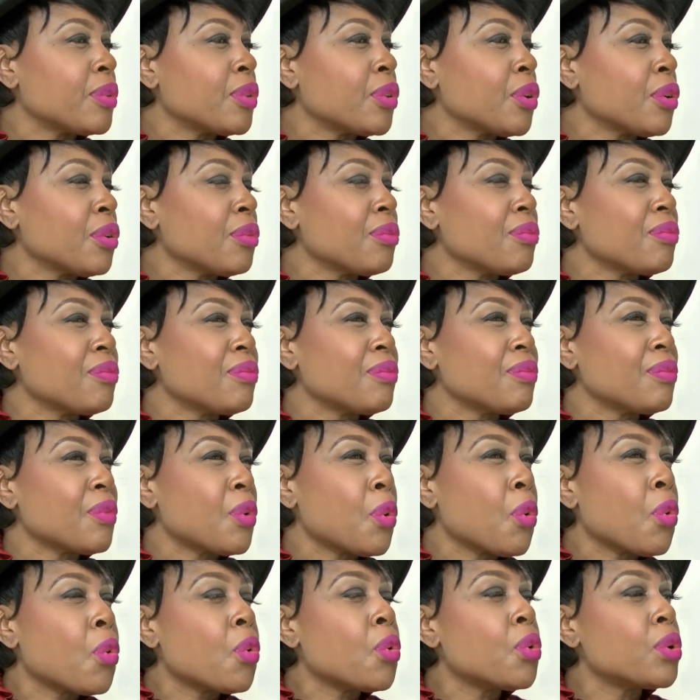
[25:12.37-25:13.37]
not
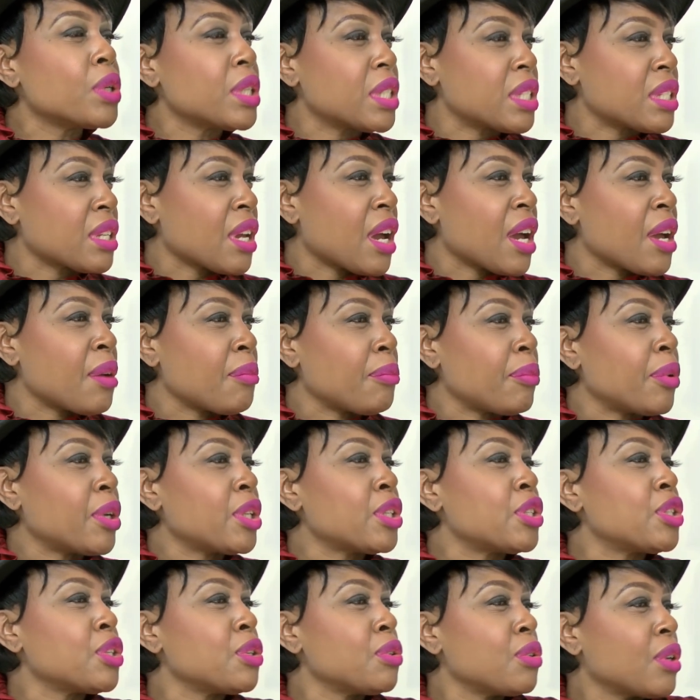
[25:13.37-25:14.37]
all the time,
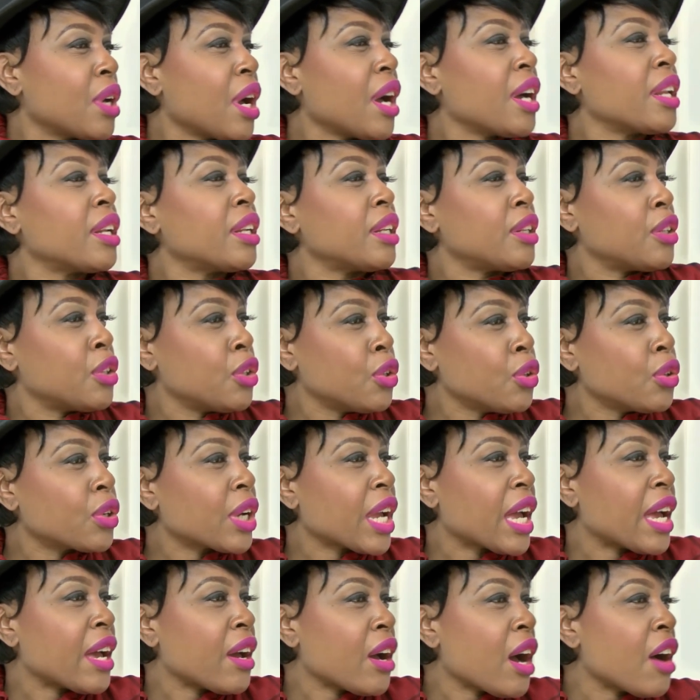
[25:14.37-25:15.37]
but do kind of
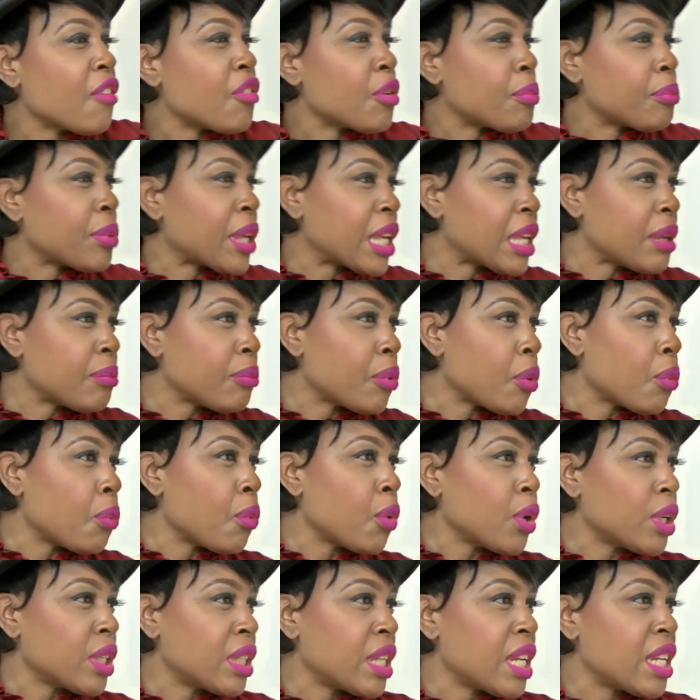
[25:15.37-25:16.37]
look at other people,
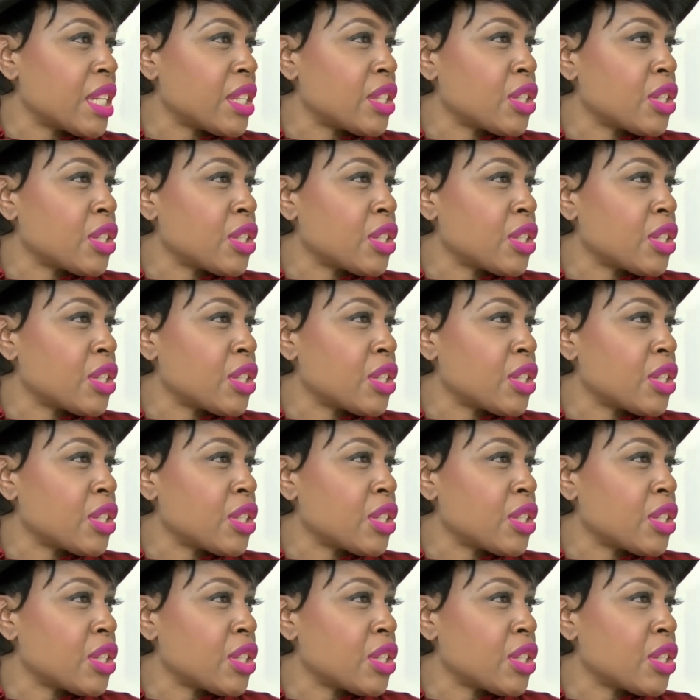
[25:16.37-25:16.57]
what they're